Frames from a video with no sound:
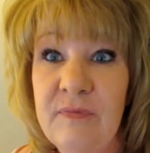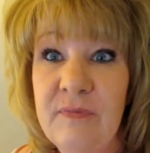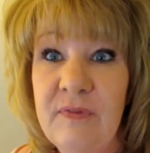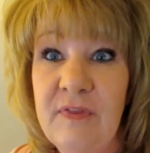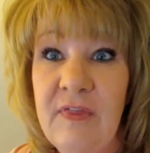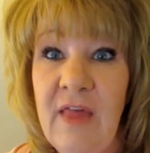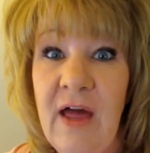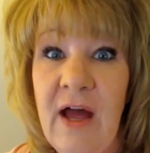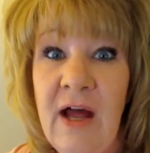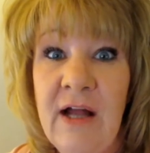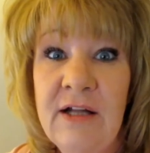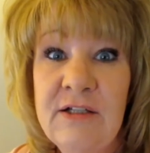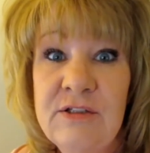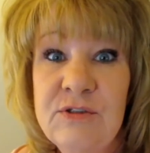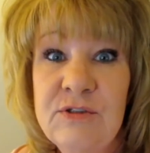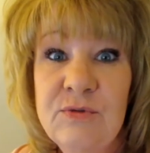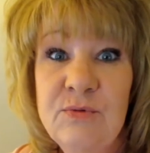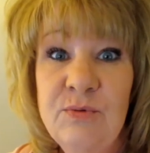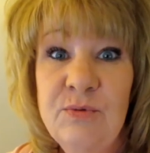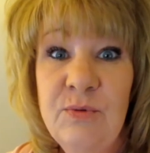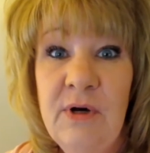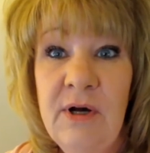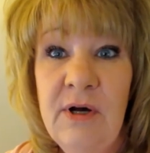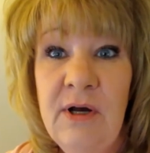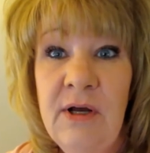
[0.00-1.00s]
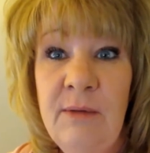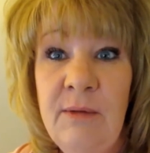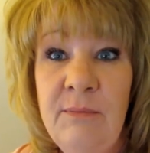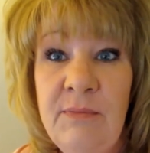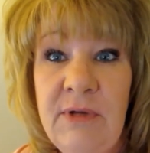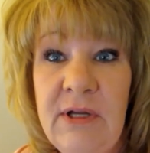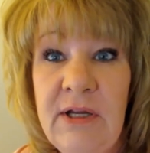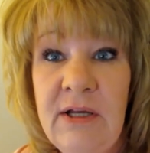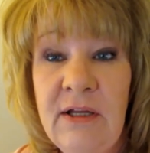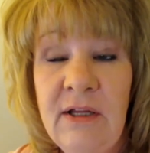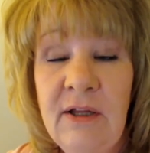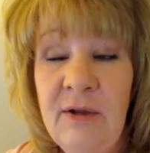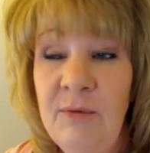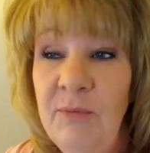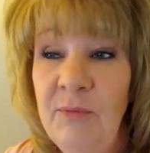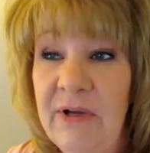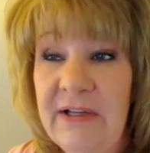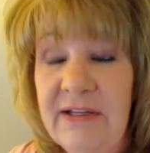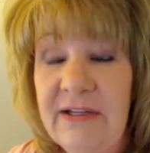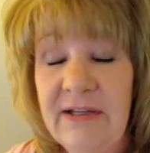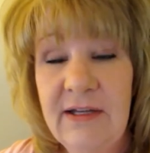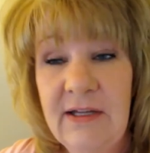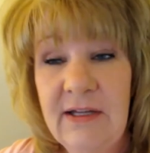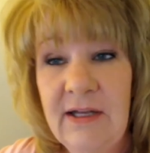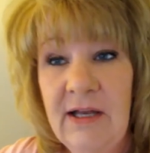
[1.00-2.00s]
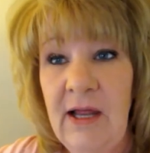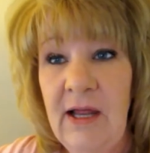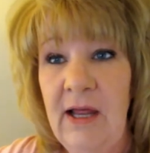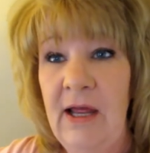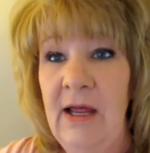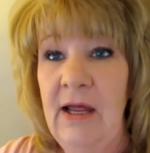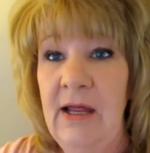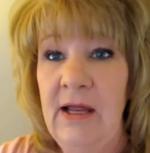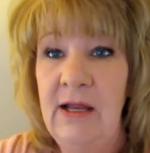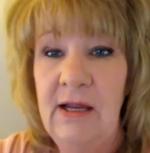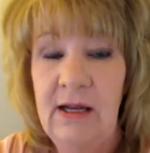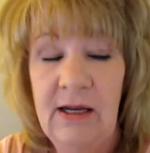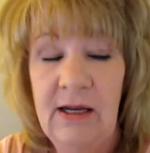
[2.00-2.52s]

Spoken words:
That's what I'm dealing with today.